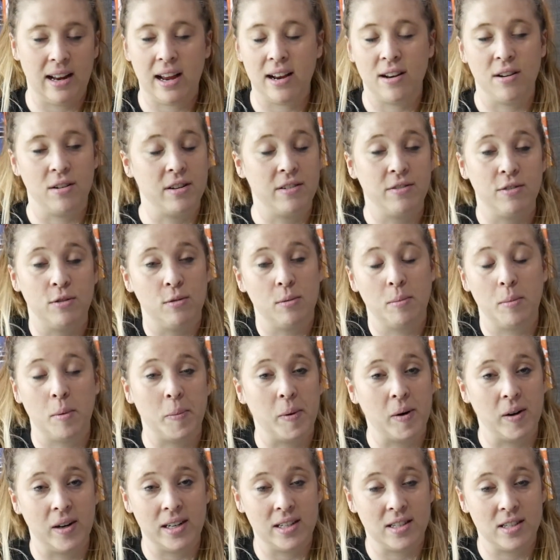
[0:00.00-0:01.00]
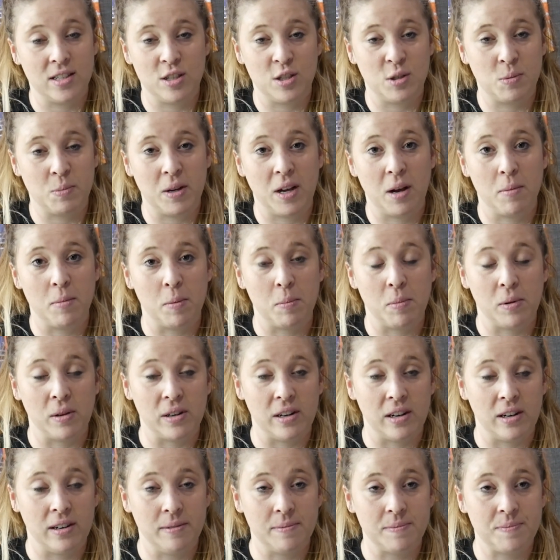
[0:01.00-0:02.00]
I don't even remember. It's just become a
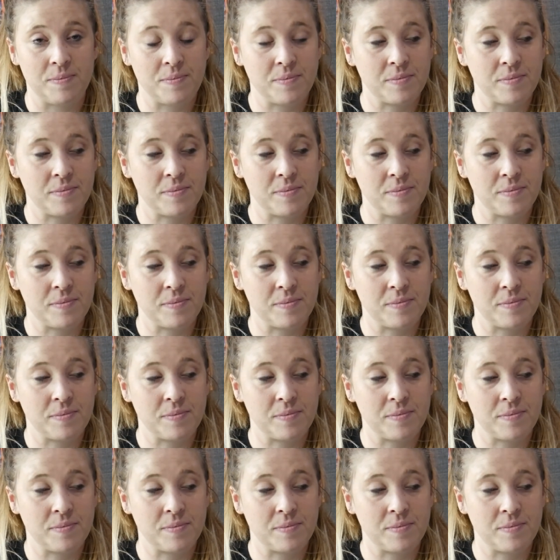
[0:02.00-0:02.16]
blur.